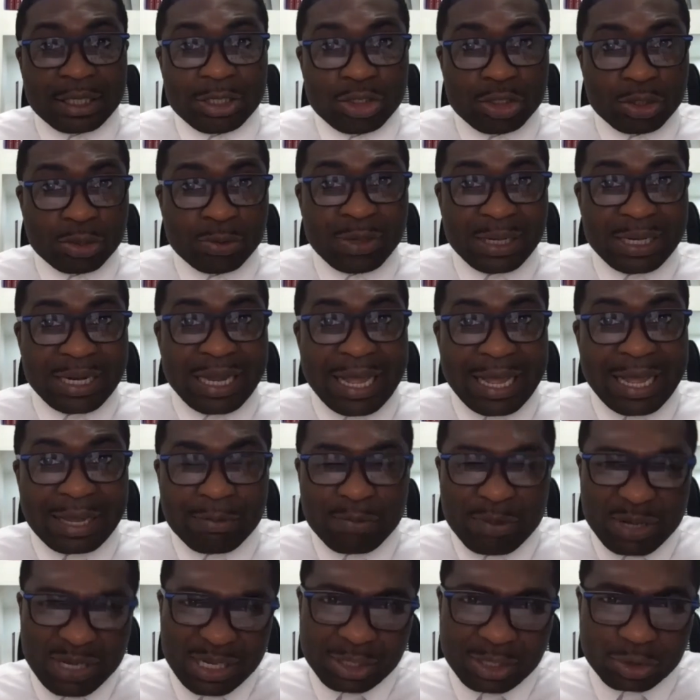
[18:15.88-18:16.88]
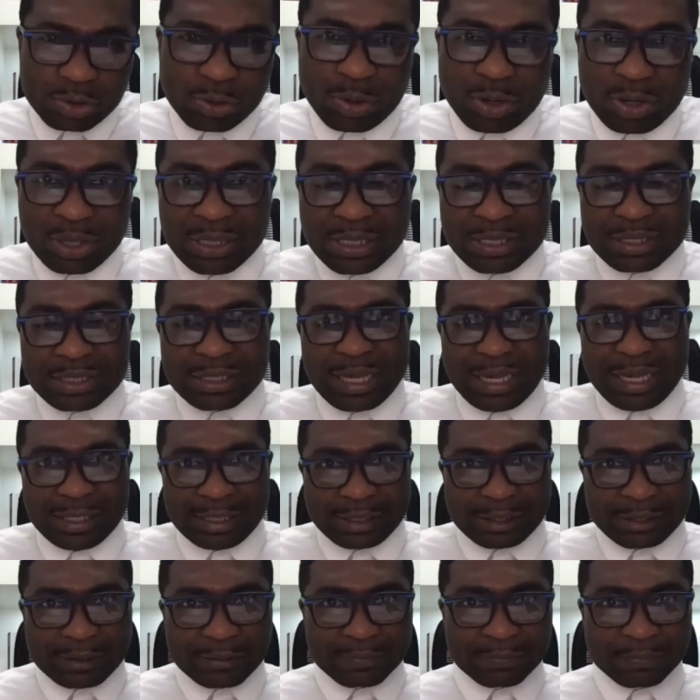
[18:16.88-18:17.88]
you and I, we need to
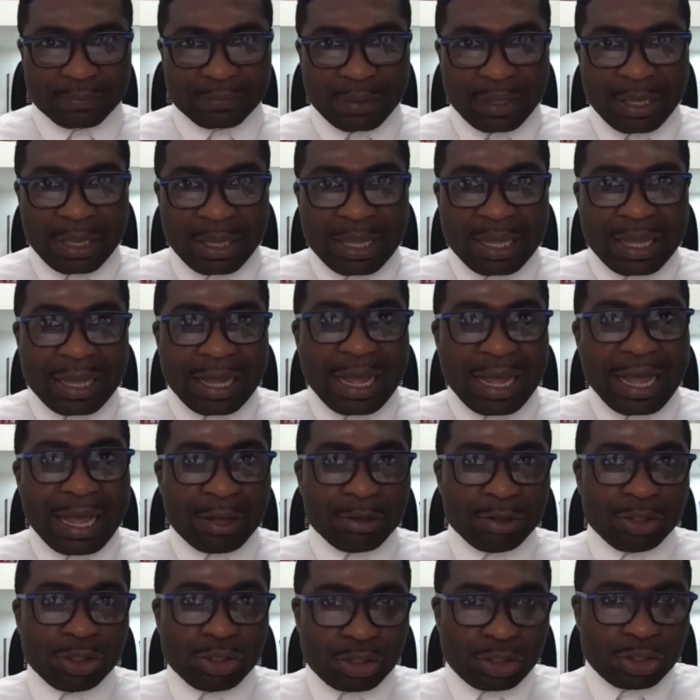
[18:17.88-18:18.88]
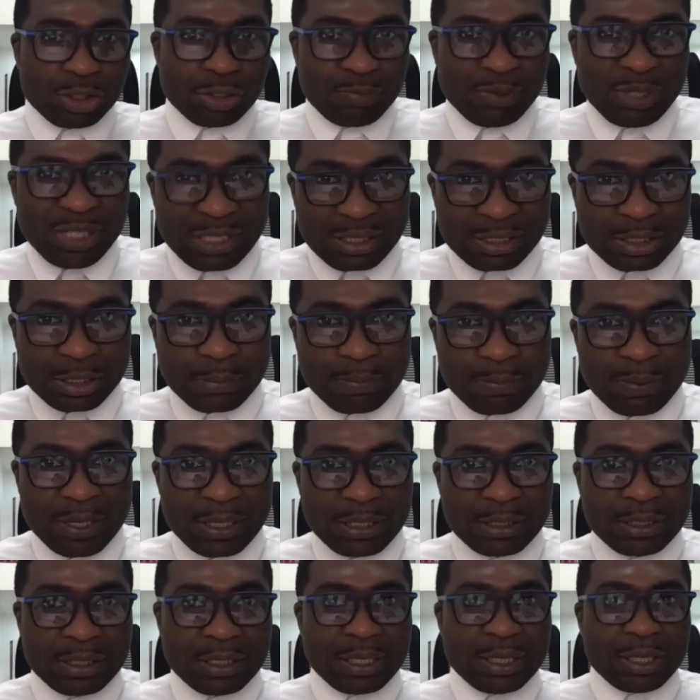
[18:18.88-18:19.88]
understand it. How you should be
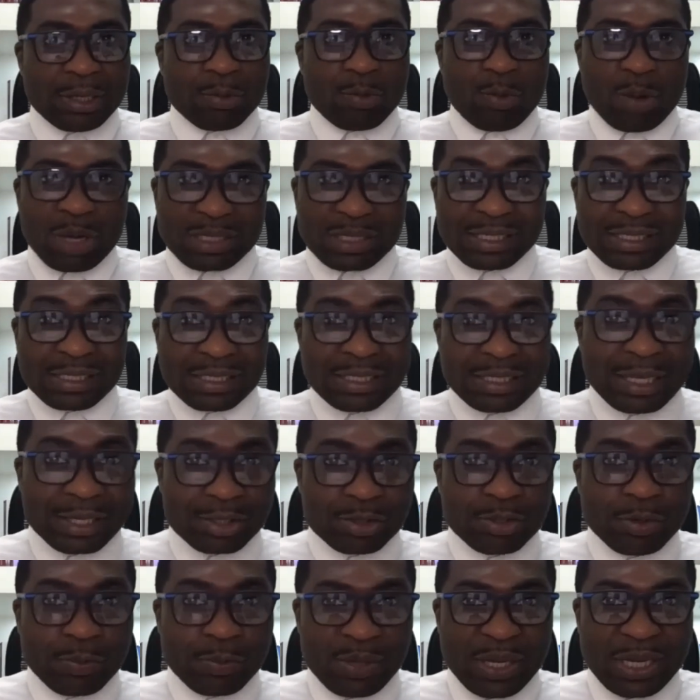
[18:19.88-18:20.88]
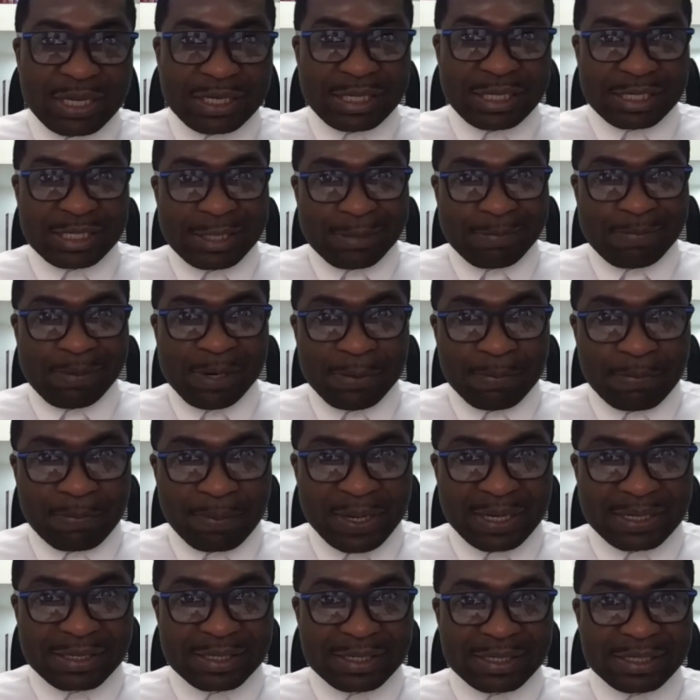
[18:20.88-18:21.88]
disciplined, what it takes to be a disciplined
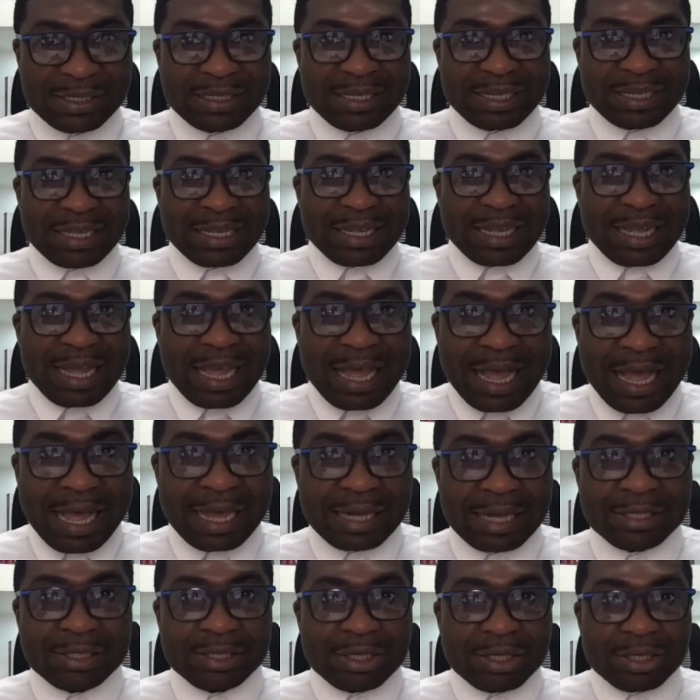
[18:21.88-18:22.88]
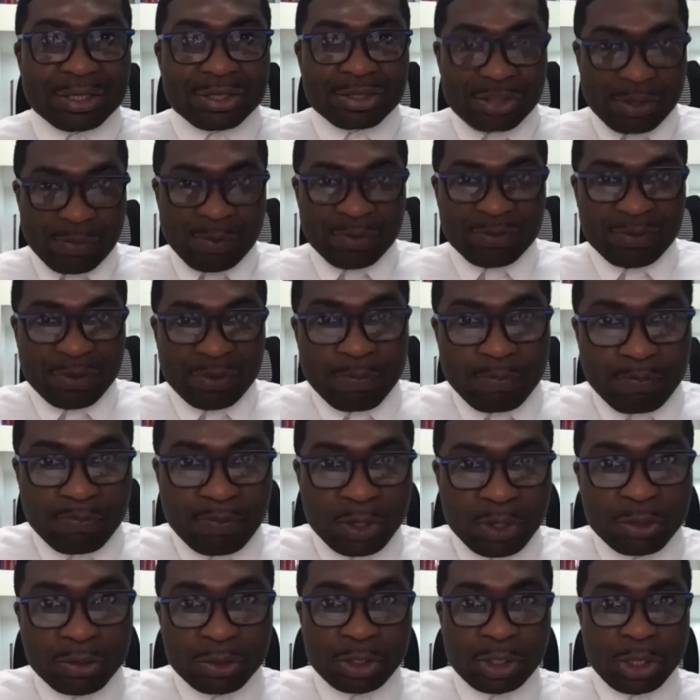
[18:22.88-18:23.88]
person, and some of the
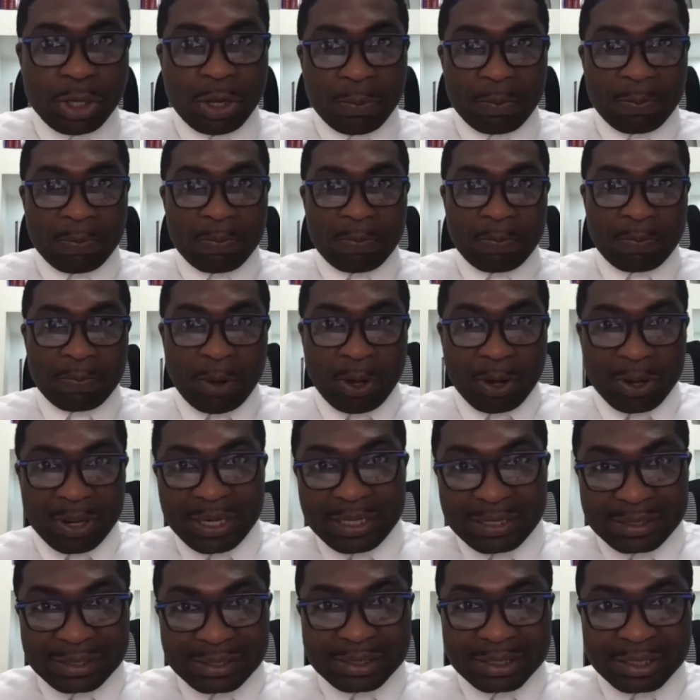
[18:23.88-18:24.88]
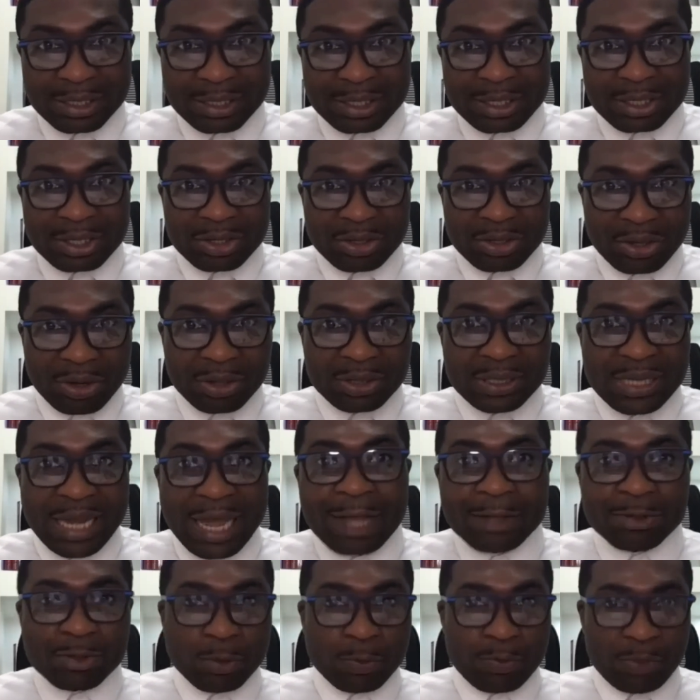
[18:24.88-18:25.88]
build-up points on
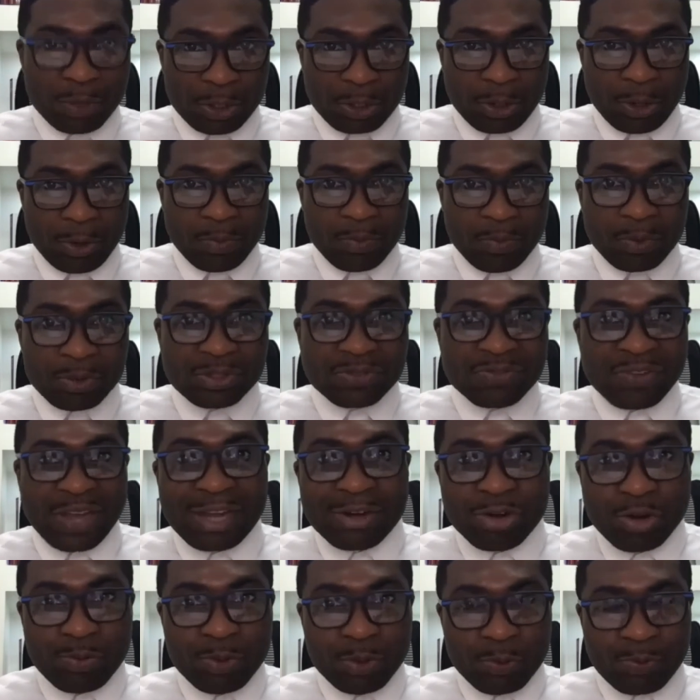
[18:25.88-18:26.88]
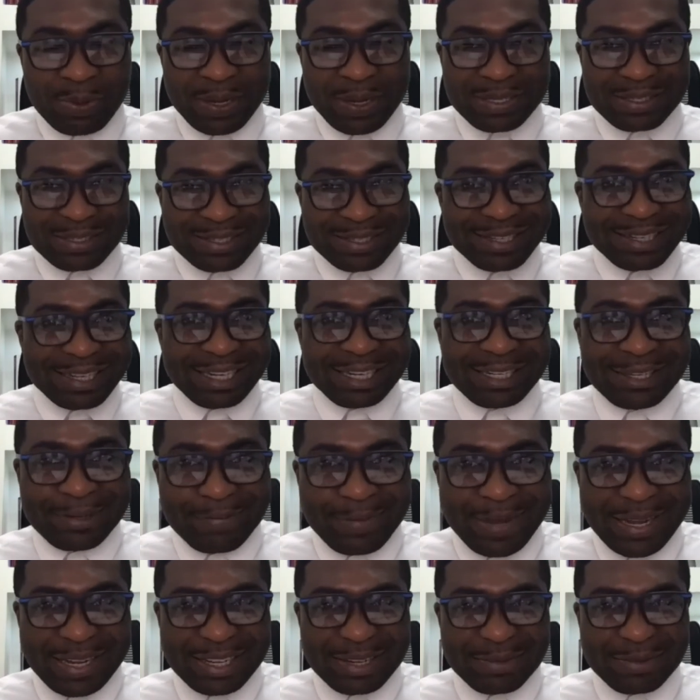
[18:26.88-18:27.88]
how to become most valuable person in the
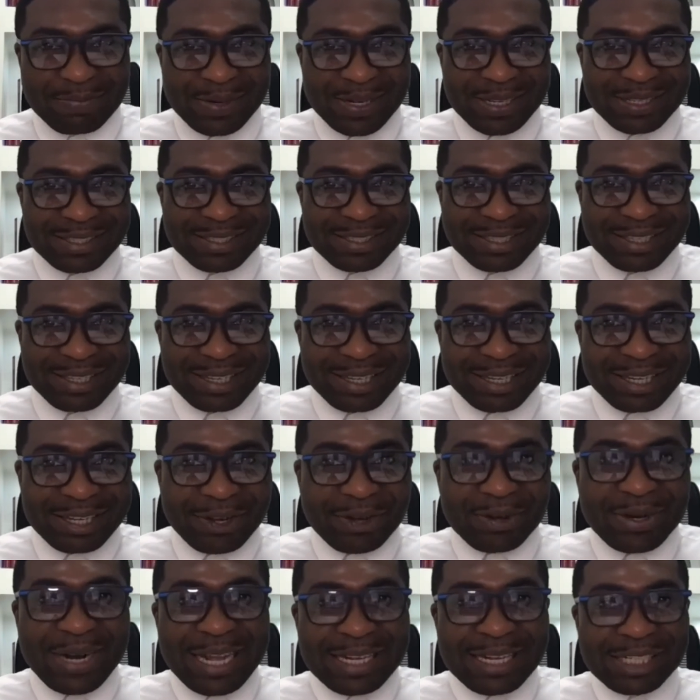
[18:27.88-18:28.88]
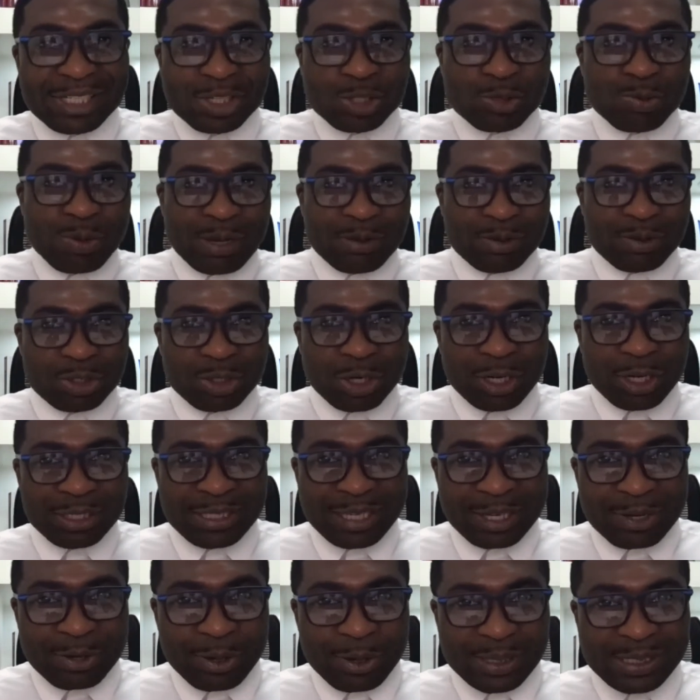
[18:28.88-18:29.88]
marketplace. All right, this is where we draw
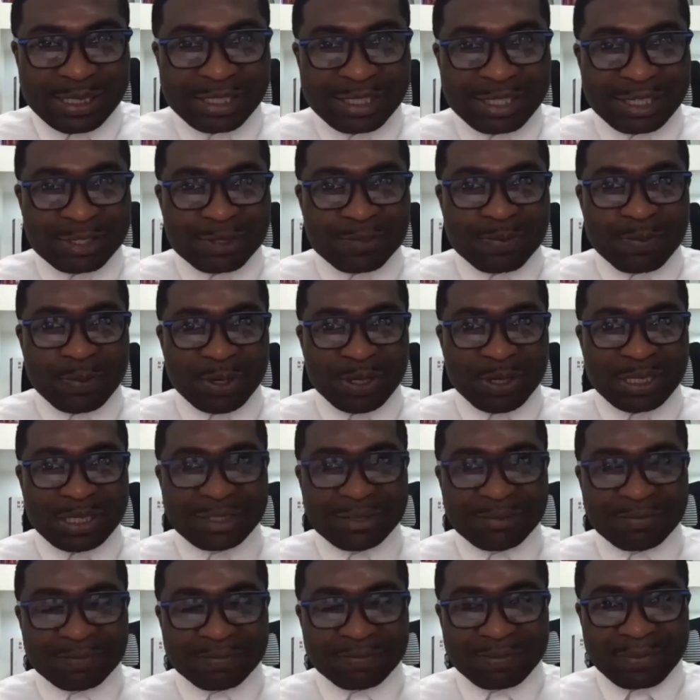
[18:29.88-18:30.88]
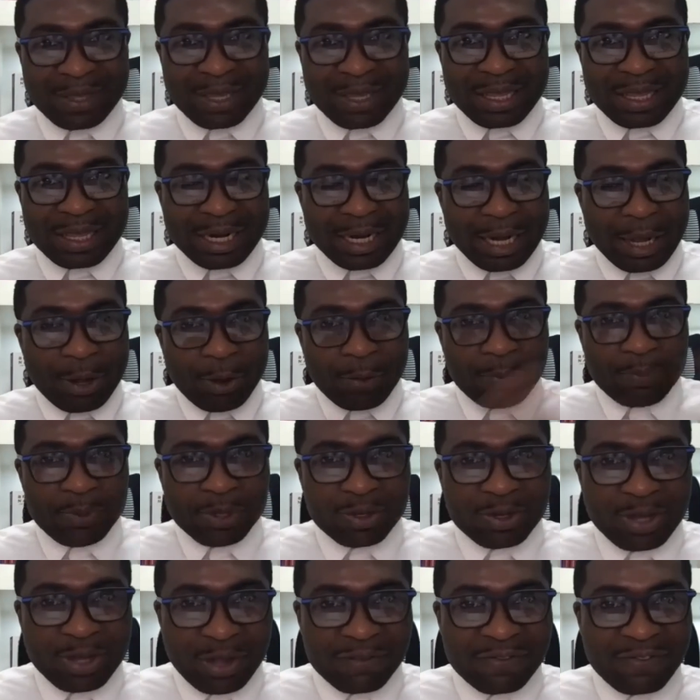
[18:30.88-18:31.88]
it a curtain this morning. And I hope
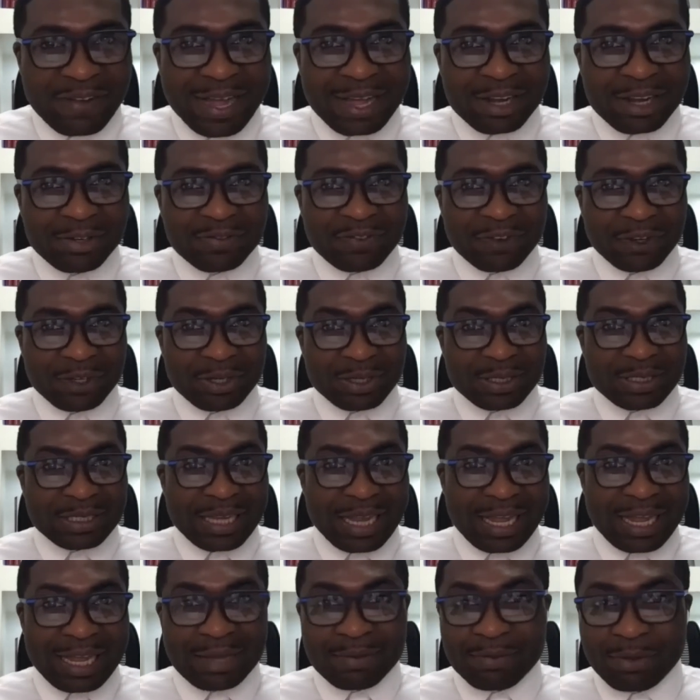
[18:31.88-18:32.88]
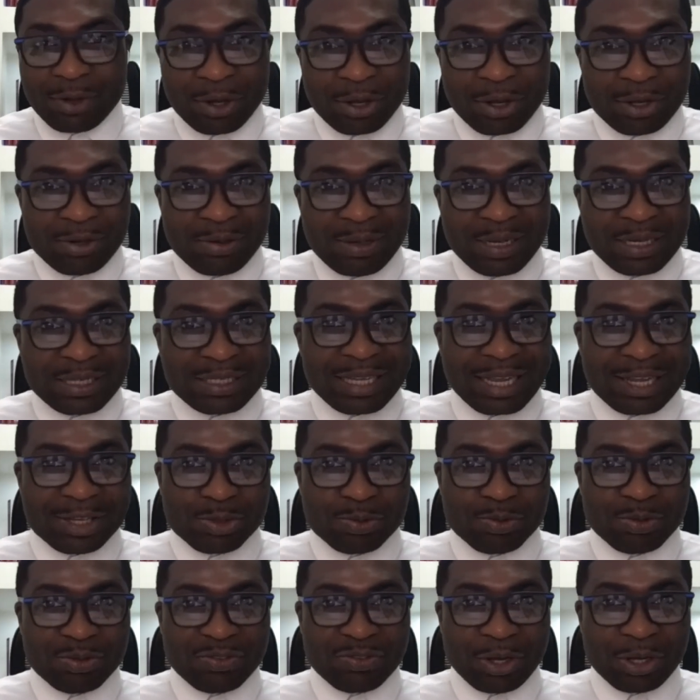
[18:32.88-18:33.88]
you got value for your time always,
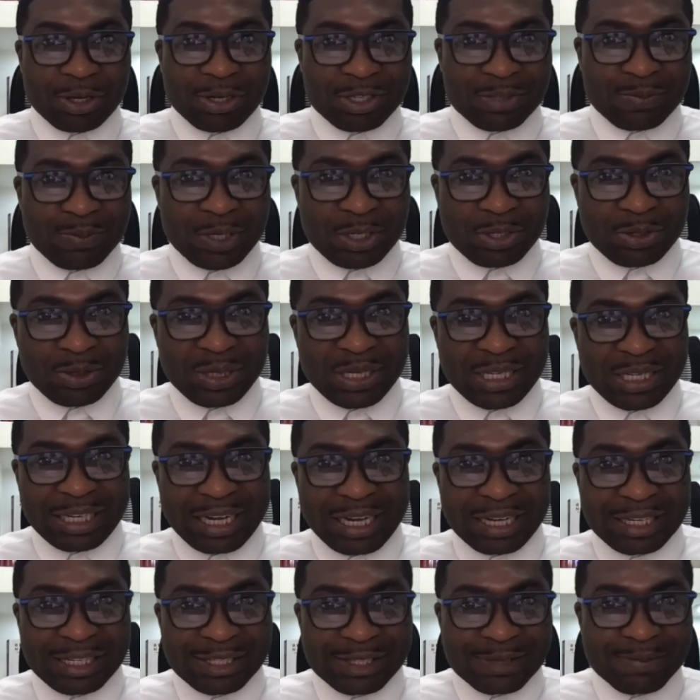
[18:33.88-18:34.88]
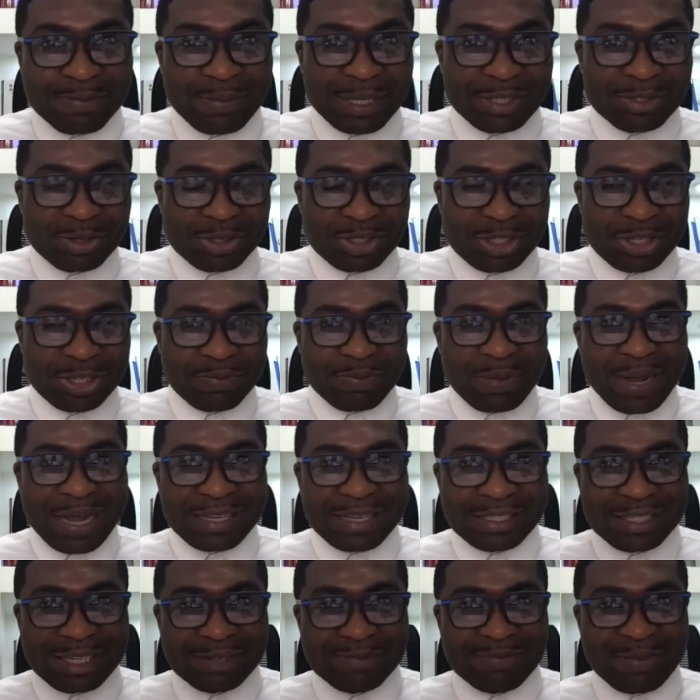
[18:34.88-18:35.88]
as we've always been doing at this Mentorship
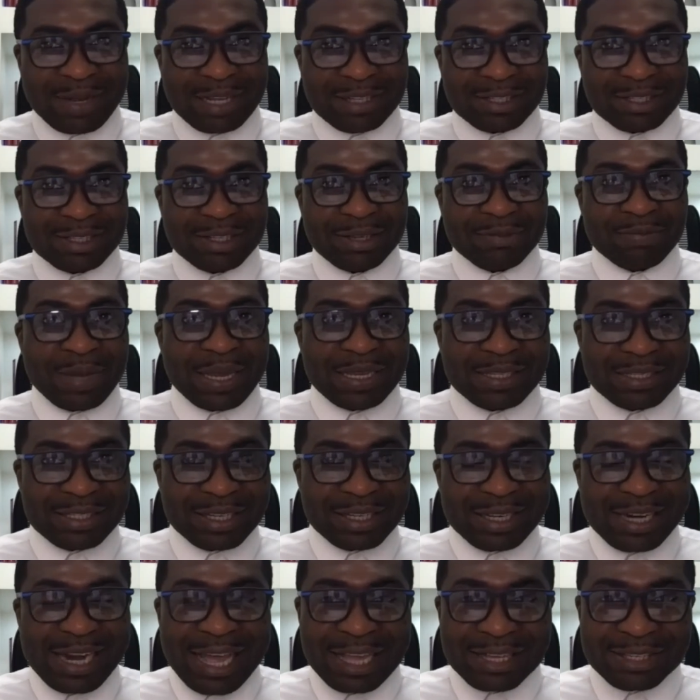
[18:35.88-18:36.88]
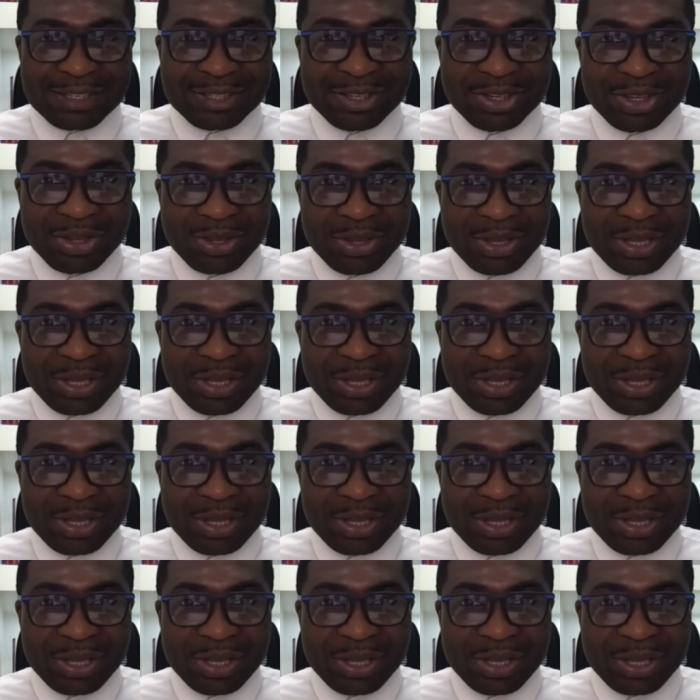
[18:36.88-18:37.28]
Mindset Masterclass.